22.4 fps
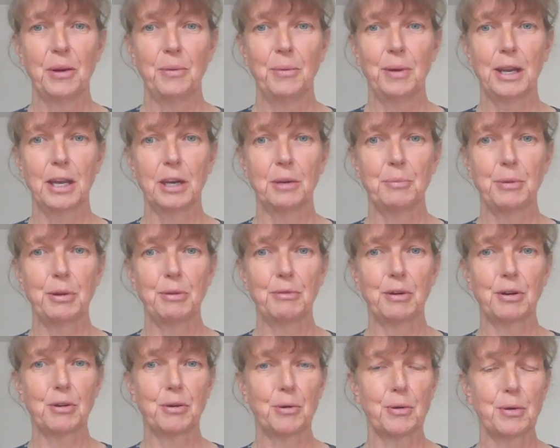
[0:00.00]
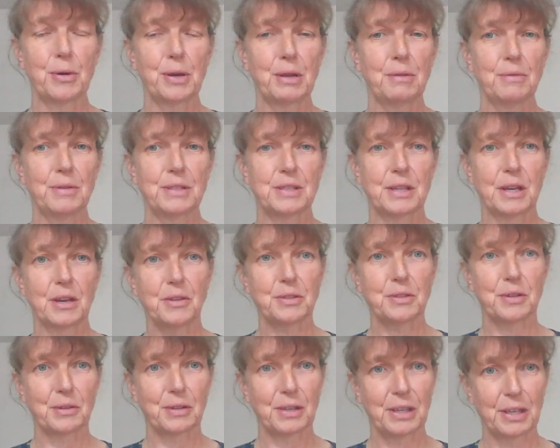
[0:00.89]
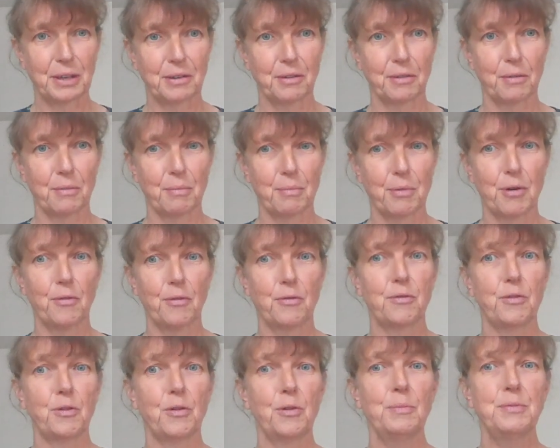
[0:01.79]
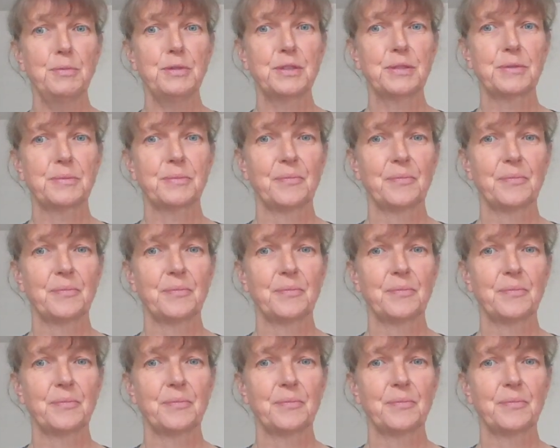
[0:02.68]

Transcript: We're going to be recording results on clinical report forms.